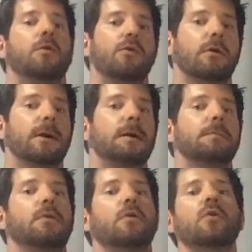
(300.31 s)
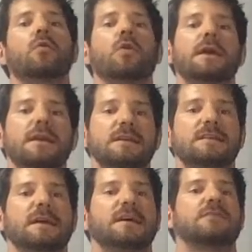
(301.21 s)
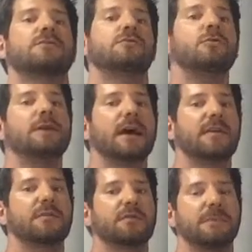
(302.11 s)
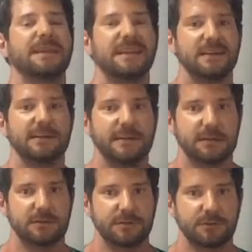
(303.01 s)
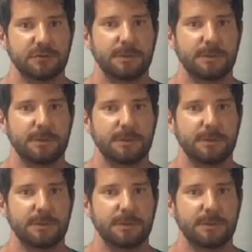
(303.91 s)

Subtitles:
warm-up or working sets together with me in your ear, so to